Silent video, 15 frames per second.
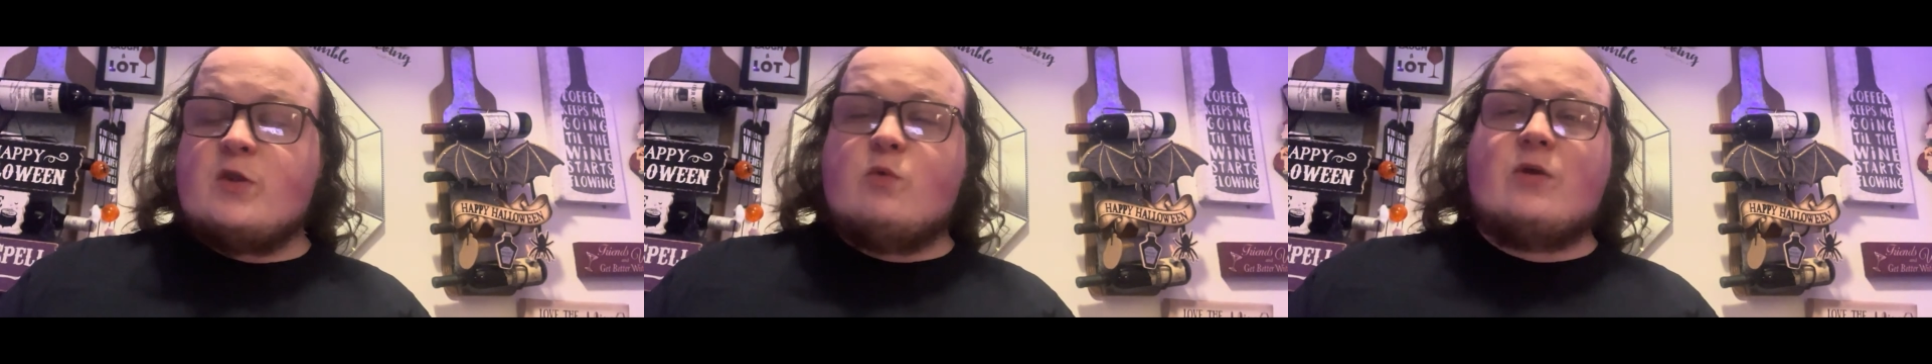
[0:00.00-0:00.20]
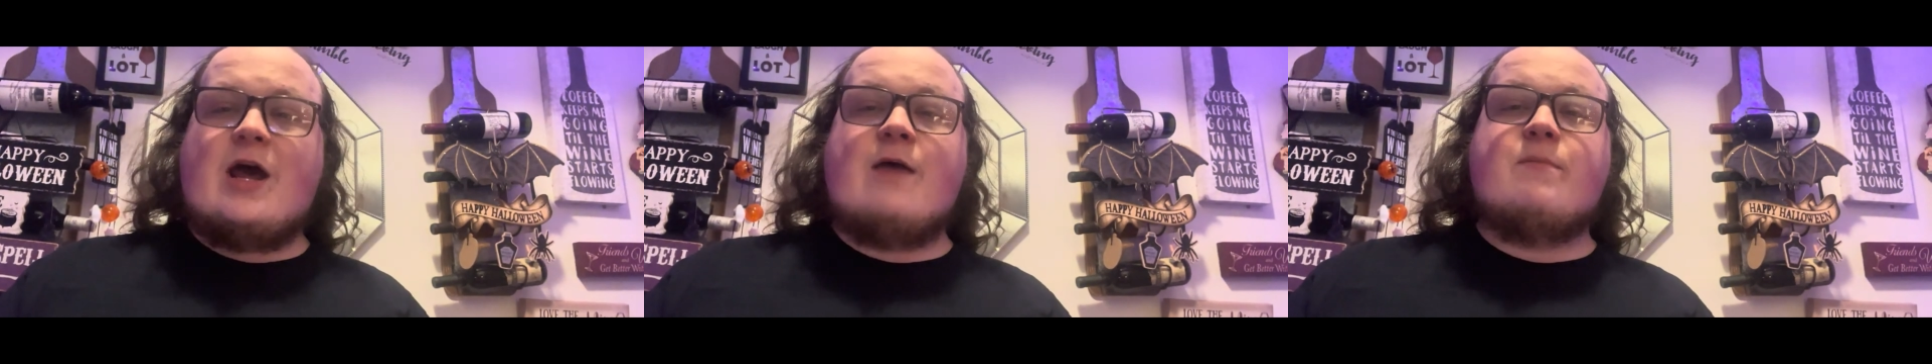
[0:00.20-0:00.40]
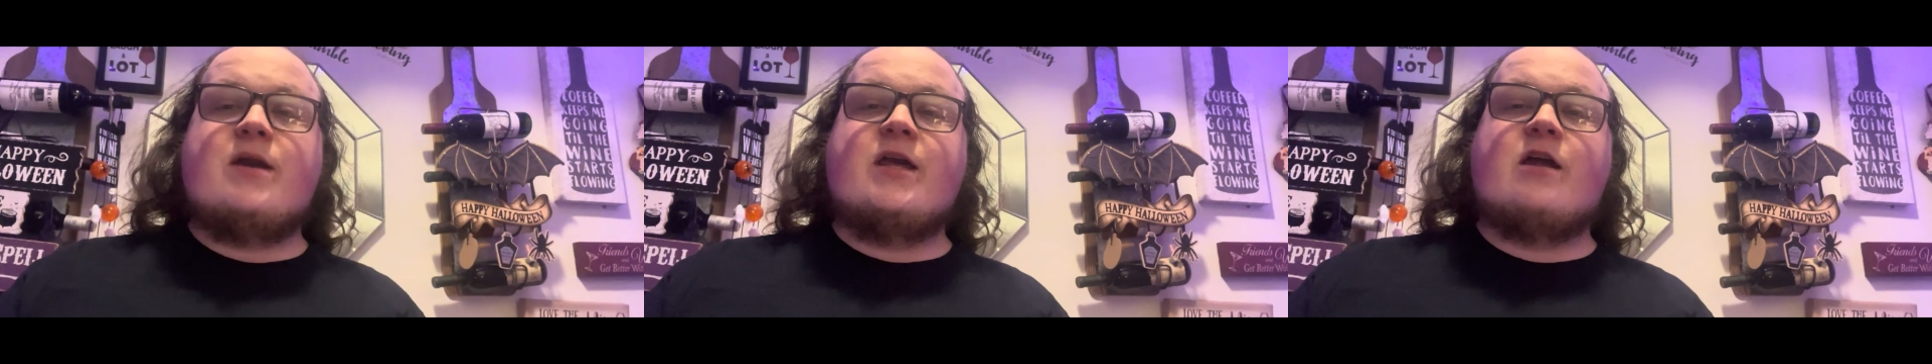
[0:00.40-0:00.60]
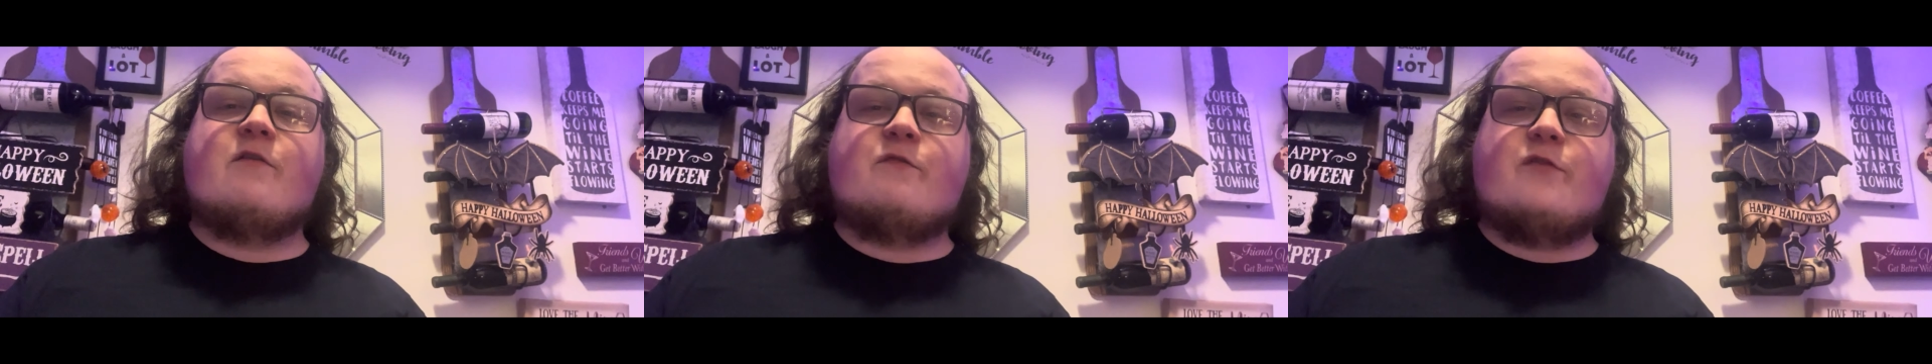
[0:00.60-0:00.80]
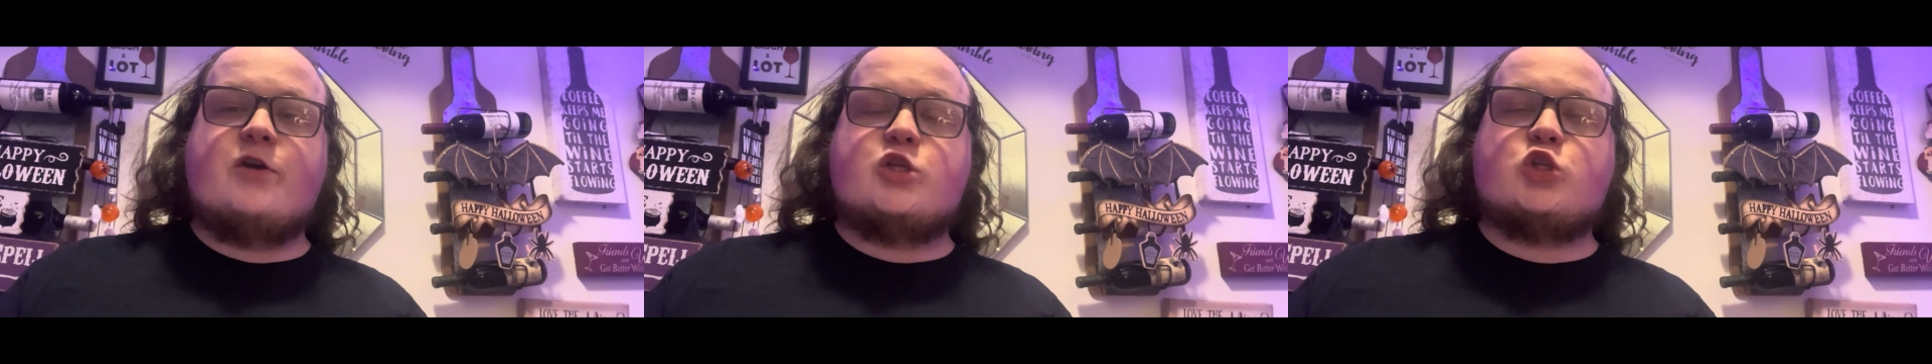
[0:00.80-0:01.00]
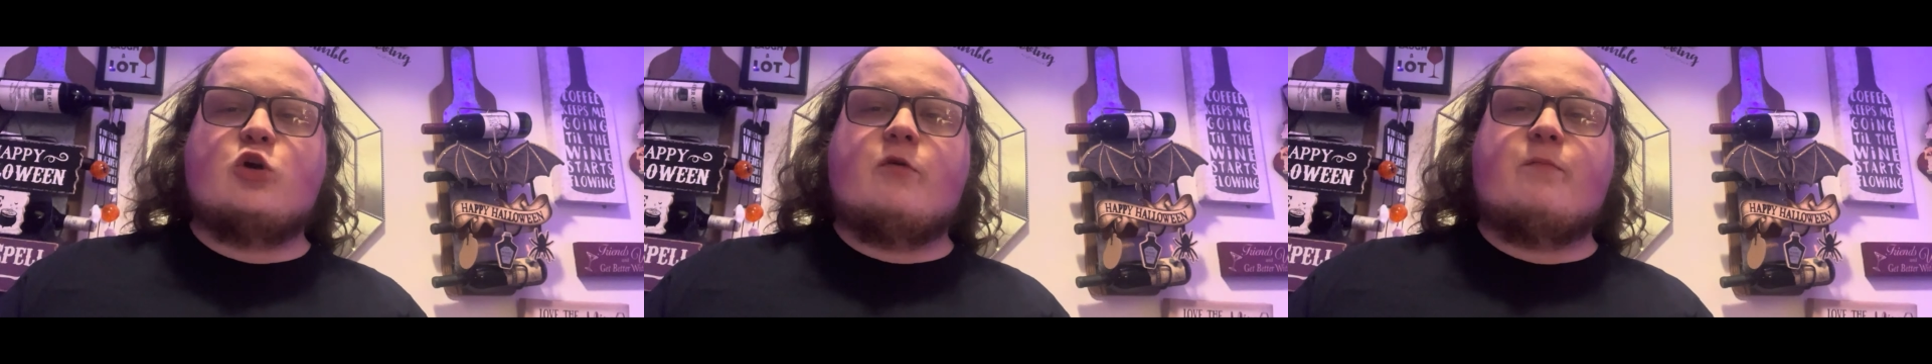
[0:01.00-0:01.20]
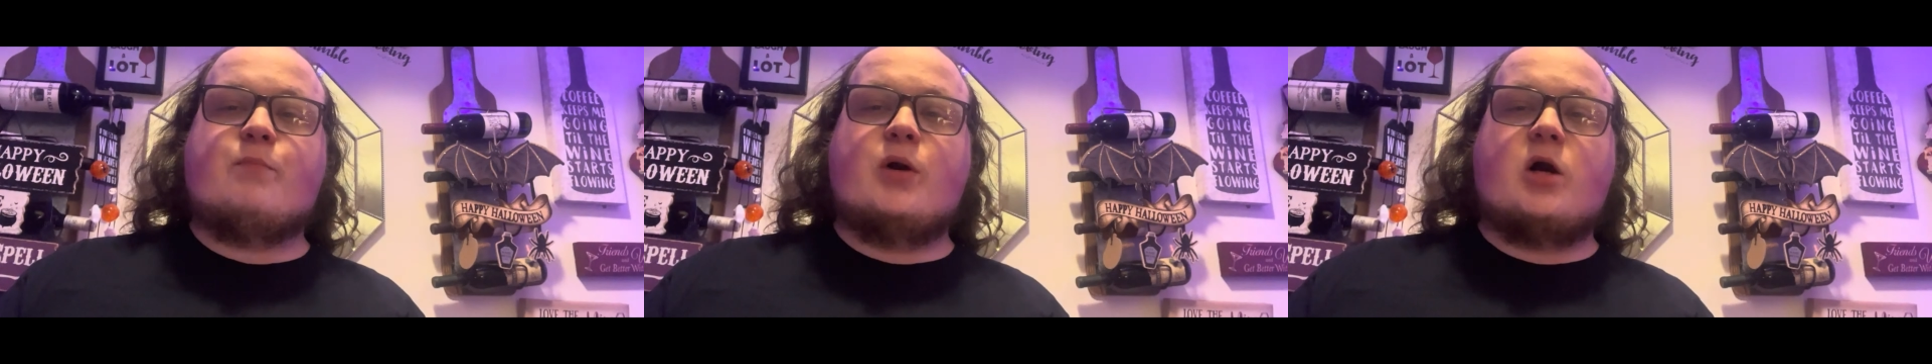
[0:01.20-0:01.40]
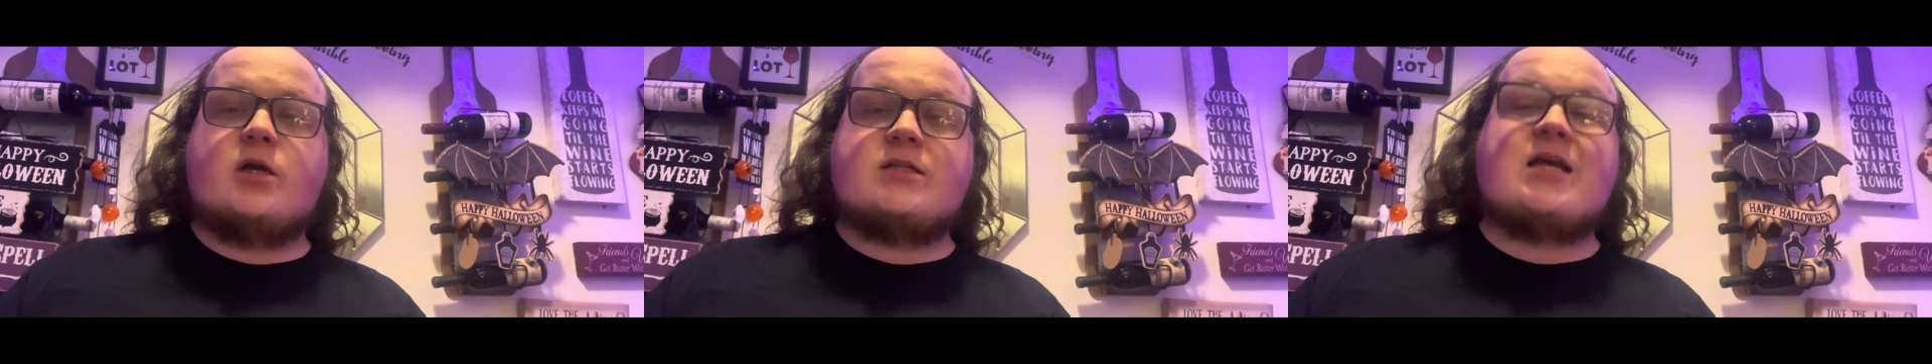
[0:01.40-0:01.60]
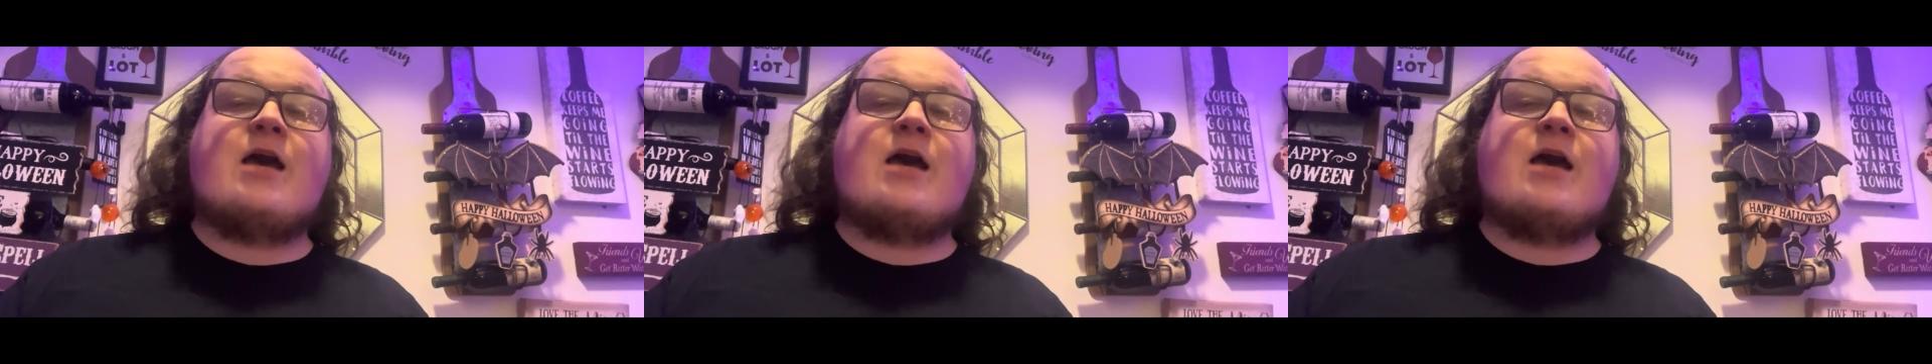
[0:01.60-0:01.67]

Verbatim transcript: When I mean official books,